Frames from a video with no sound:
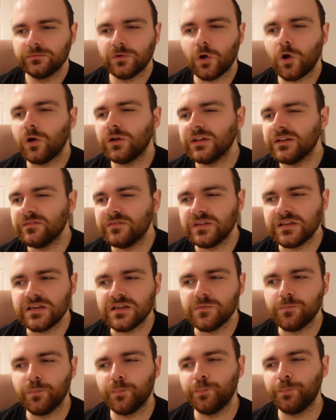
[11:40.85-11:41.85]

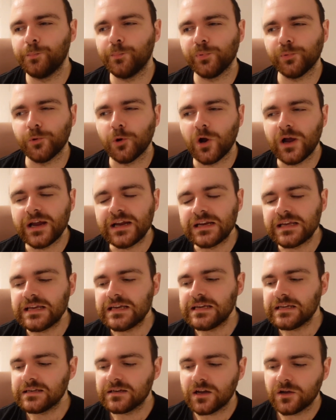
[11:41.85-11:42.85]
olivey,
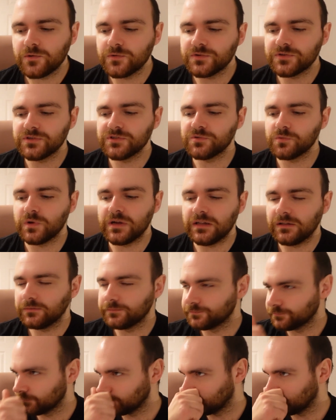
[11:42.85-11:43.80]
briny notes as well.